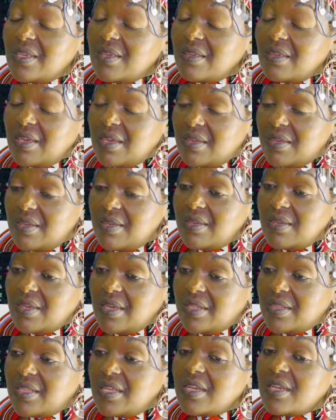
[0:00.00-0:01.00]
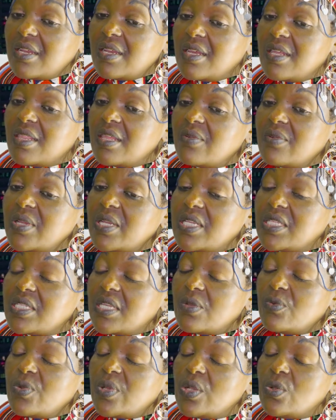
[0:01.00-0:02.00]
Yeah, and then another one is
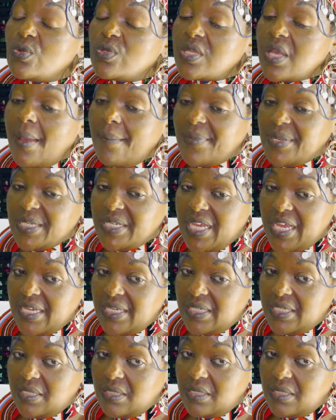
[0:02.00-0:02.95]
that we lose appetite.